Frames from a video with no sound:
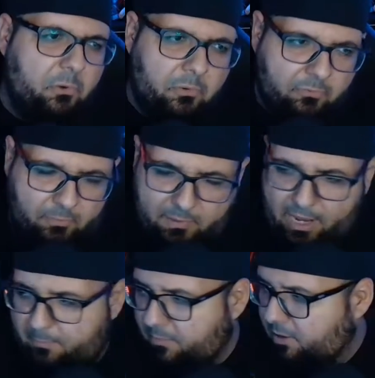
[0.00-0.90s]
from
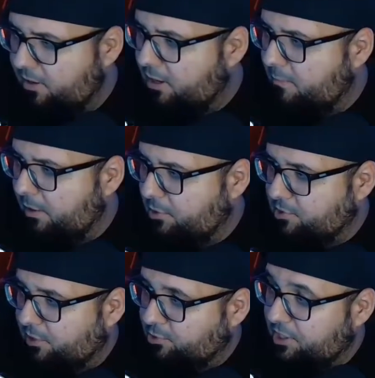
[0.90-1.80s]
them about
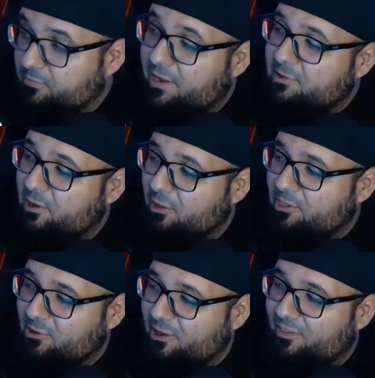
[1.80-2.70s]
Shang-Chi, because we actually all
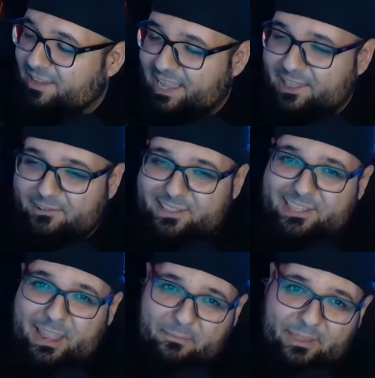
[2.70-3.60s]
saw it together at the
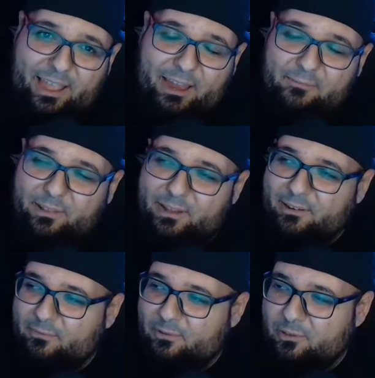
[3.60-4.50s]
same time. Like,
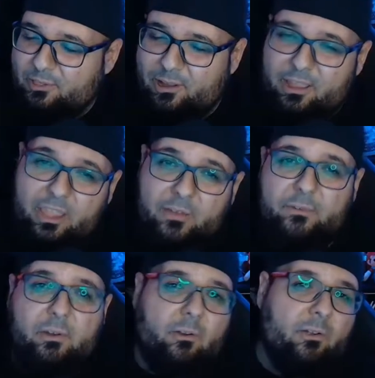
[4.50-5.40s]
if
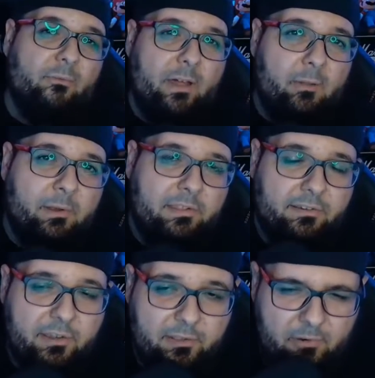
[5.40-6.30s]
you're following us on
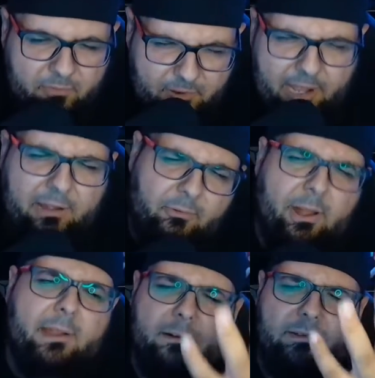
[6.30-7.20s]
Discord, if you're not,
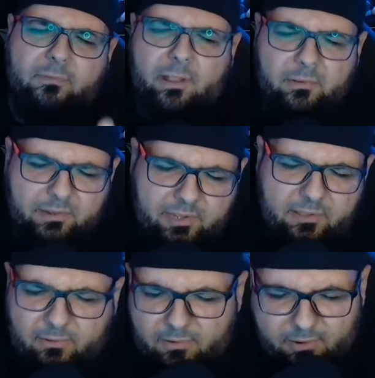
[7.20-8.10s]
why aren't you following us on
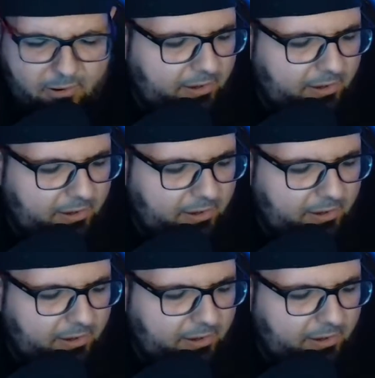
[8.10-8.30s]
Discord? Go on